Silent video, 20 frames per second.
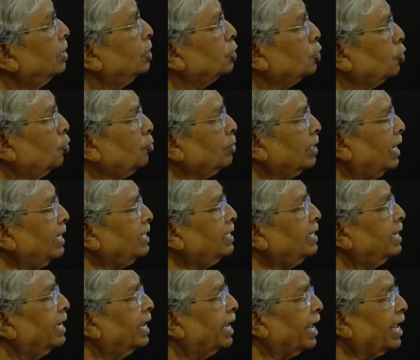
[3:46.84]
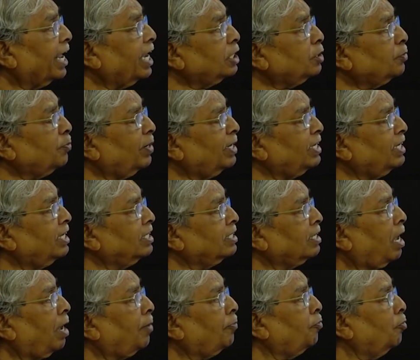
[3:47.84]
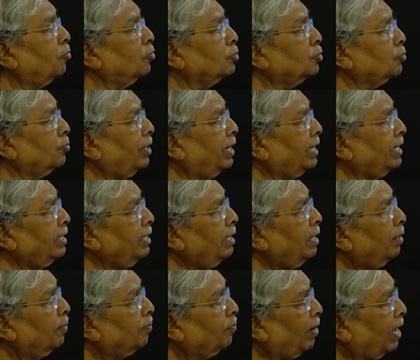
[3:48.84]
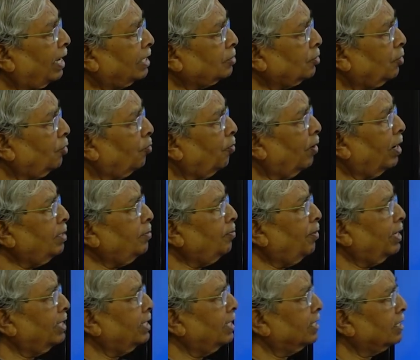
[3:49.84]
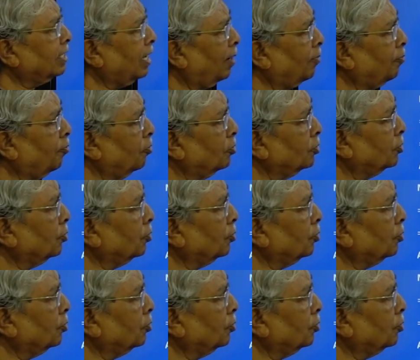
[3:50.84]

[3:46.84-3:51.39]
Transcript: show that x minus half whole square plus y minus half whole